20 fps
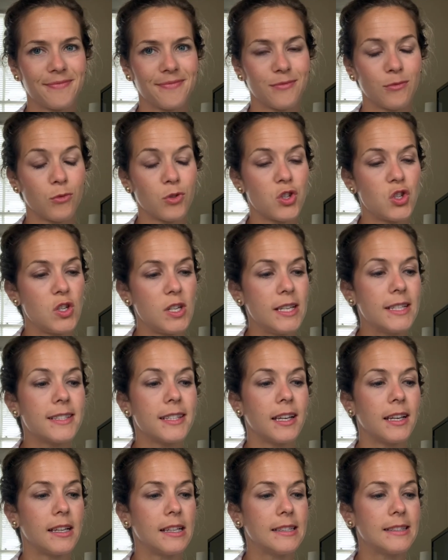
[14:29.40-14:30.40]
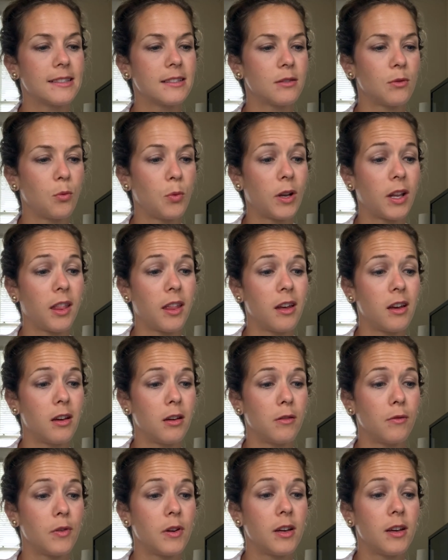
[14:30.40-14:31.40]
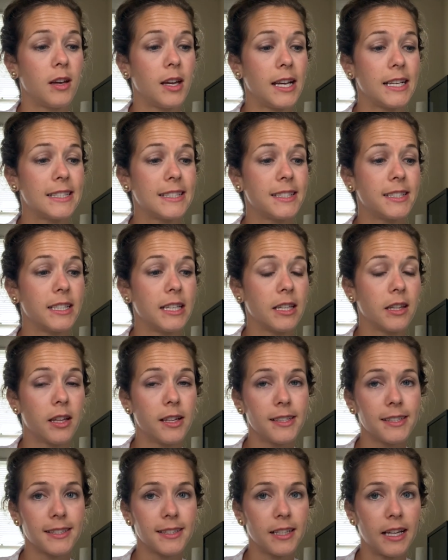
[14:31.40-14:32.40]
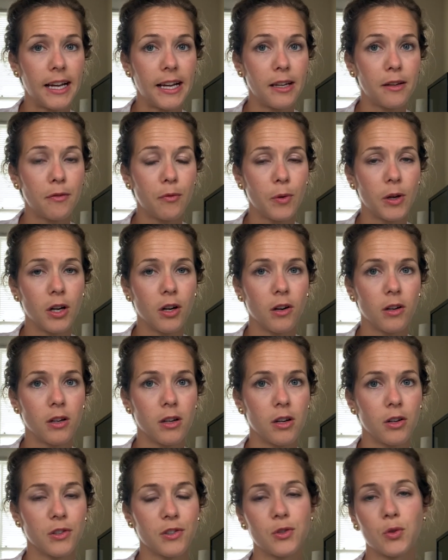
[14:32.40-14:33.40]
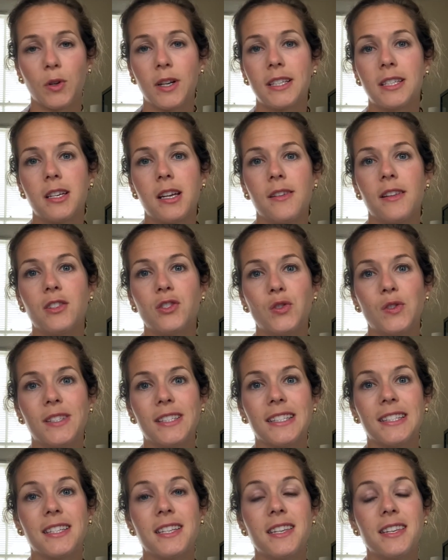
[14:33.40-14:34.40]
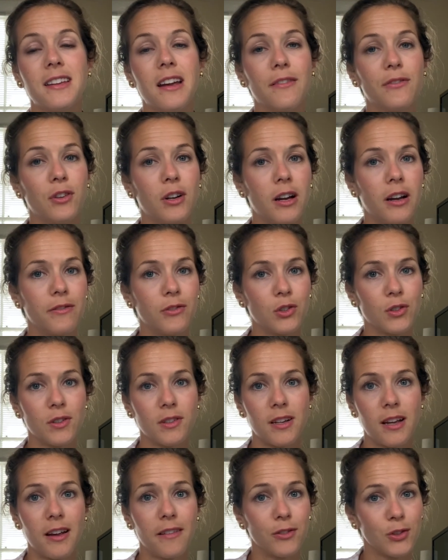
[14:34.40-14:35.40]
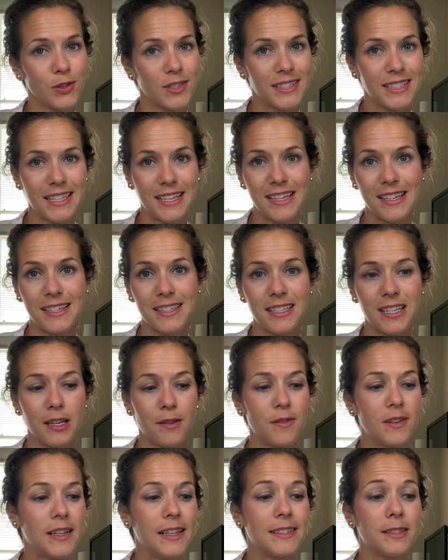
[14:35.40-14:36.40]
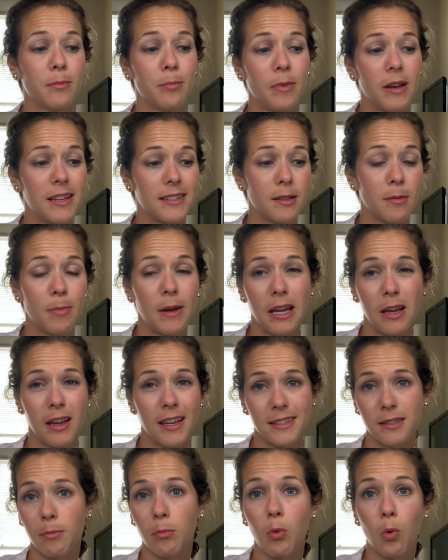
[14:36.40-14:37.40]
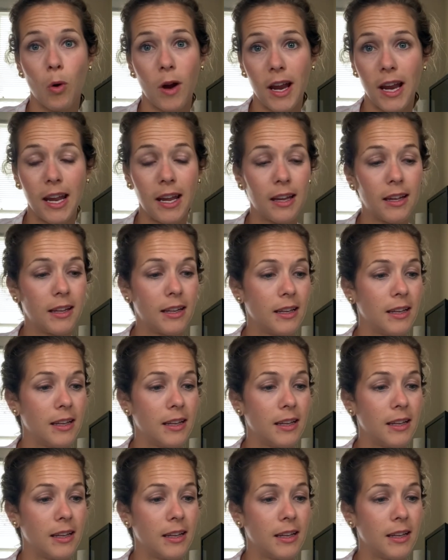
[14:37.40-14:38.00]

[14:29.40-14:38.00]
Well, Jesus would live a sinless life. We heard in our story today that Jesus never, ever, ever sinned, even as a, as a, as a boy.